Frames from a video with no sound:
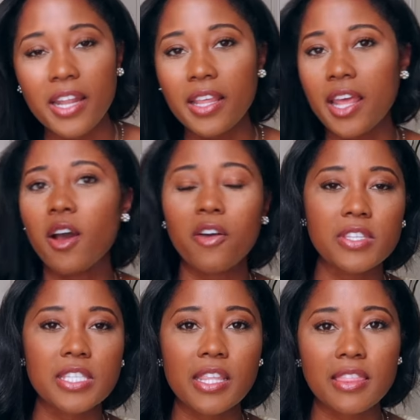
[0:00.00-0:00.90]
And
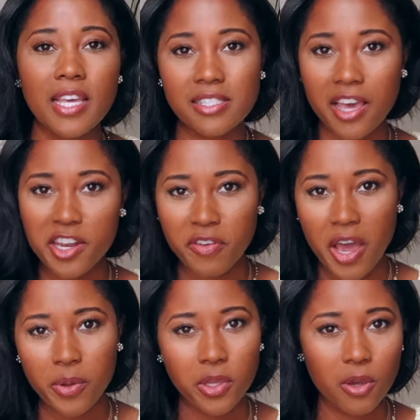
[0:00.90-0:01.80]
obviously like that's kind of
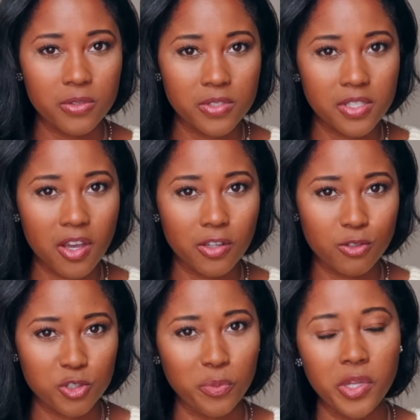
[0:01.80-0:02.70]
how it goes on
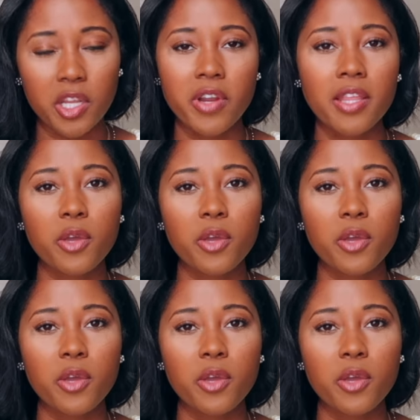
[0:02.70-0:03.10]
social media, right?